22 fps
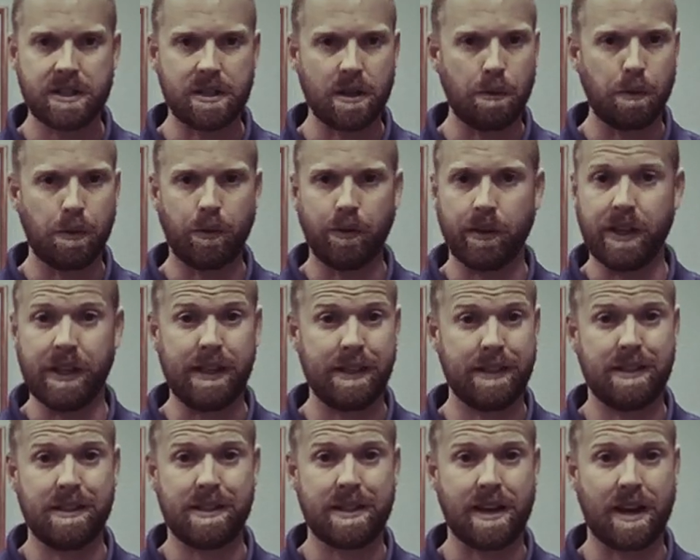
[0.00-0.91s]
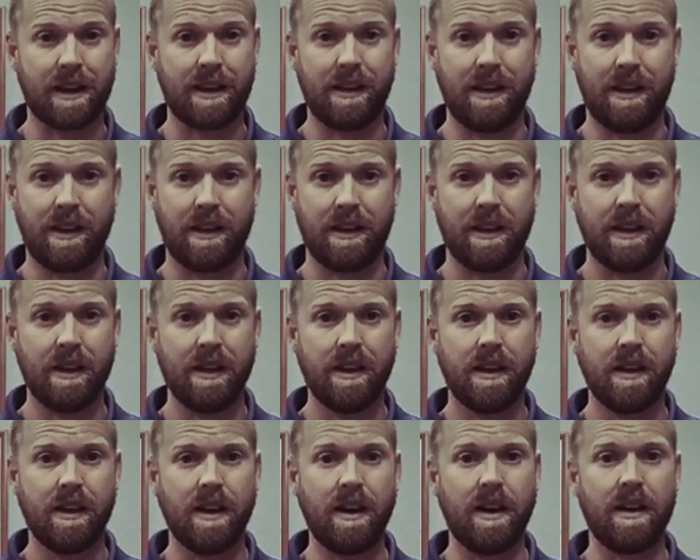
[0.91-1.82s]
simple, easy technique
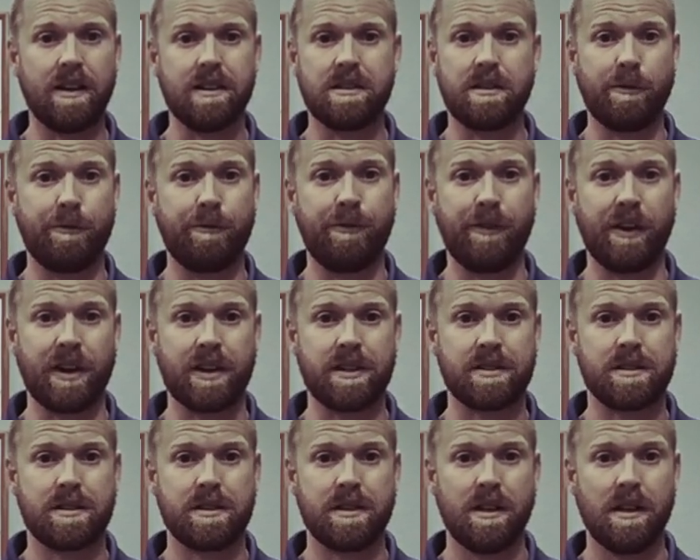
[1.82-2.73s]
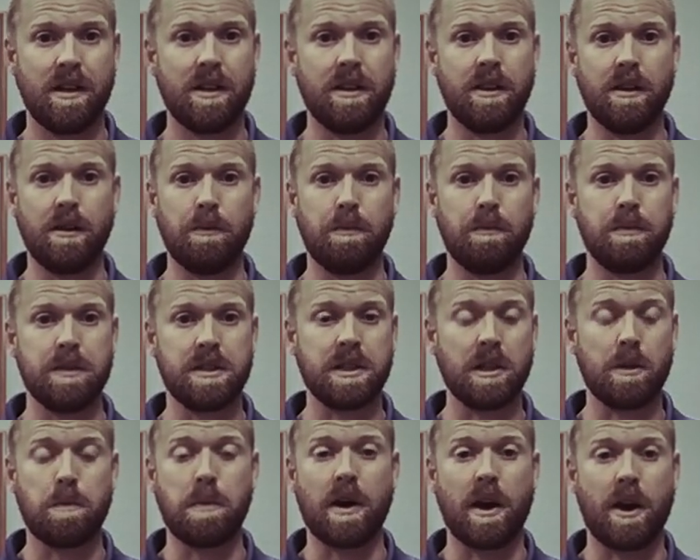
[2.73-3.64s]
to fix the
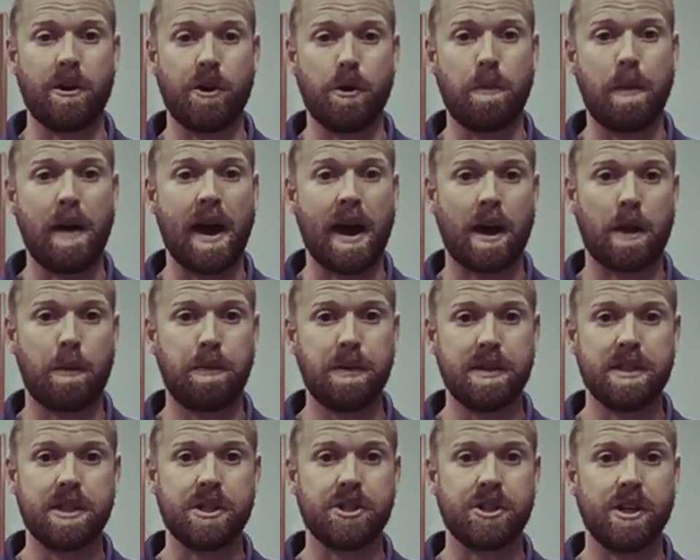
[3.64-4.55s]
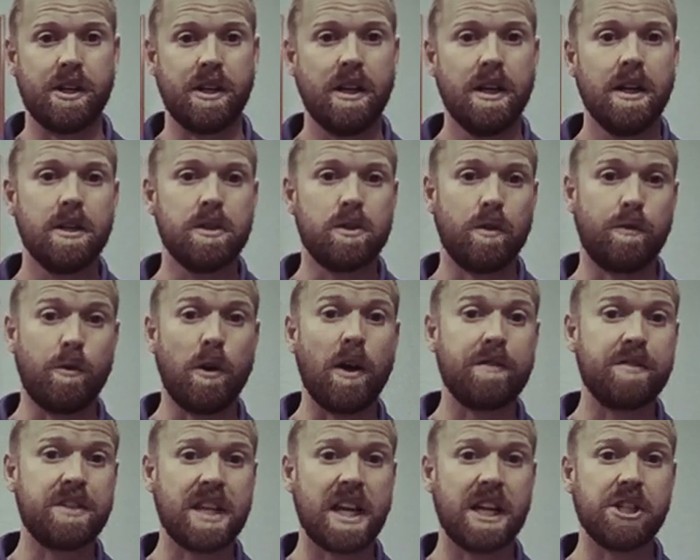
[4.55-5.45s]
sleeping on your back position. So if you
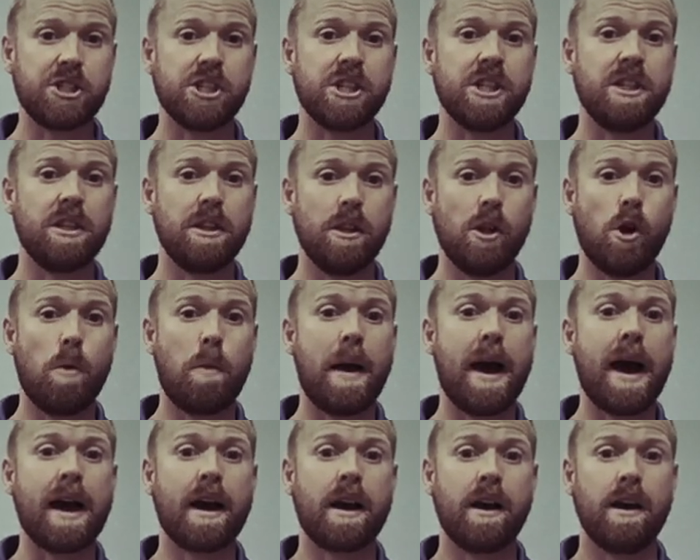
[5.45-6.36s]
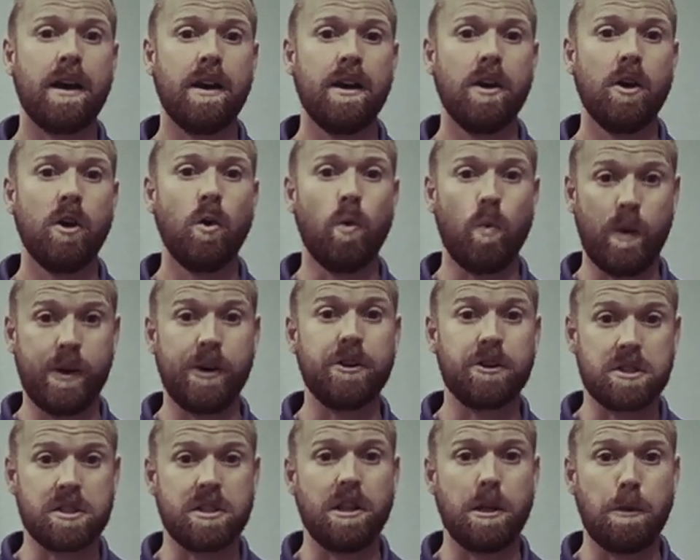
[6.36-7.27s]
have tension in the low back when
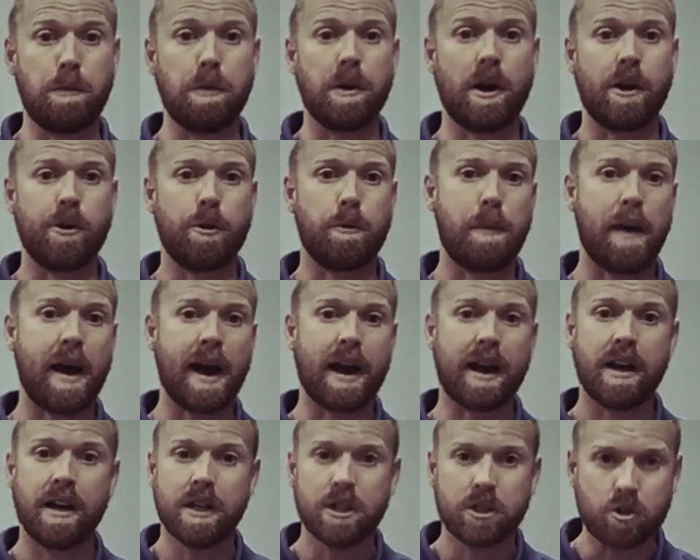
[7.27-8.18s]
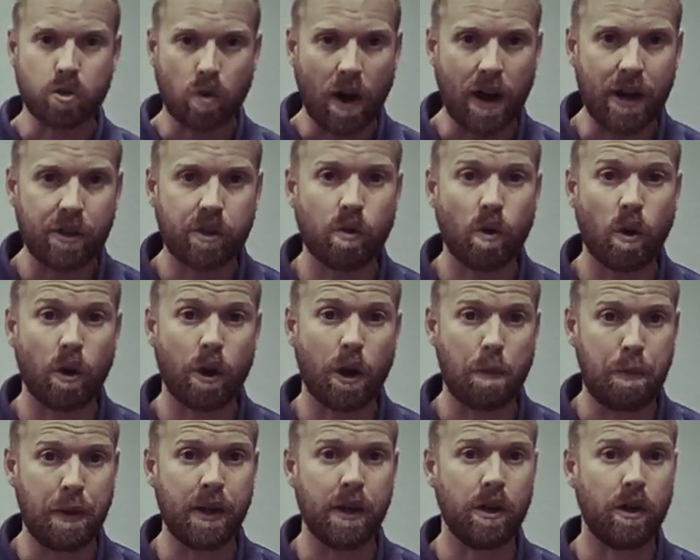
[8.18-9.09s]
you're sleeping on your back, try throwing
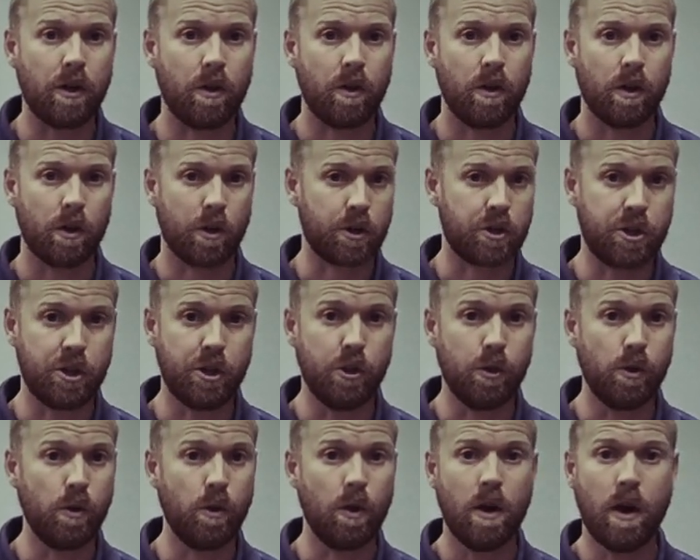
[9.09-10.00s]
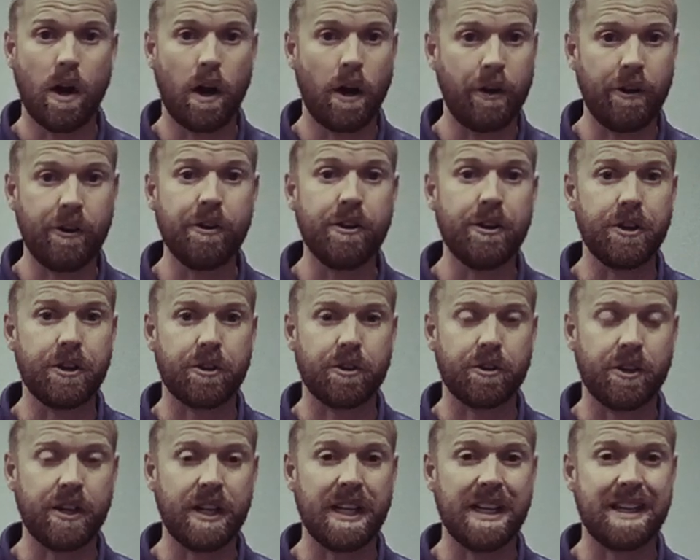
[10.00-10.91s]
a pillow or two
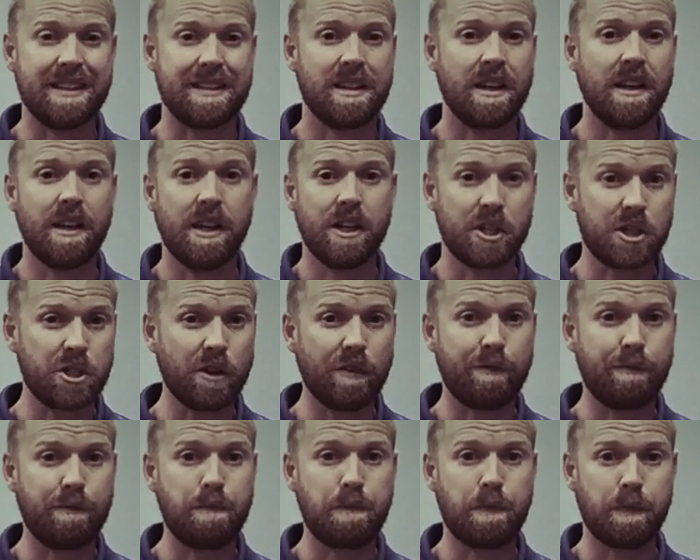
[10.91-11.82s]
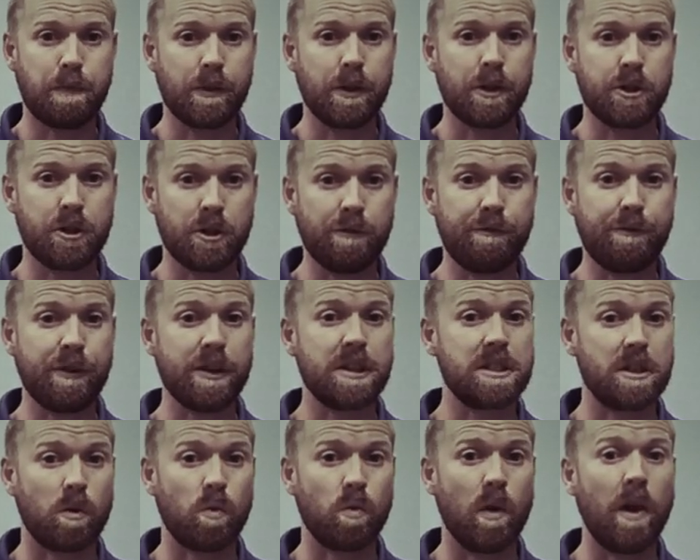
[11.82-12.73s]
underneath your knees. It should
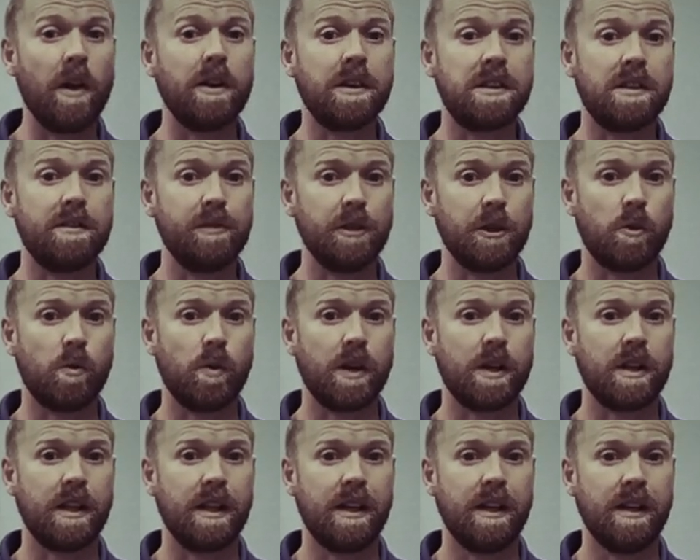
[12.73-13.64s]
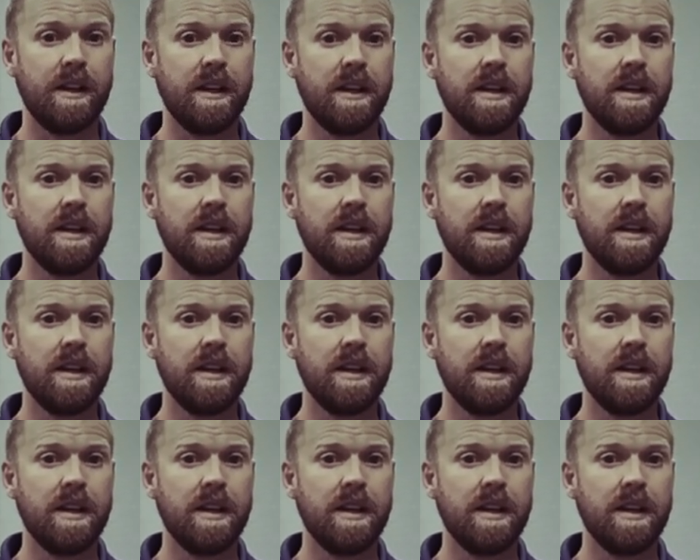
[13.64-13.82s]
fix it relatively quickly.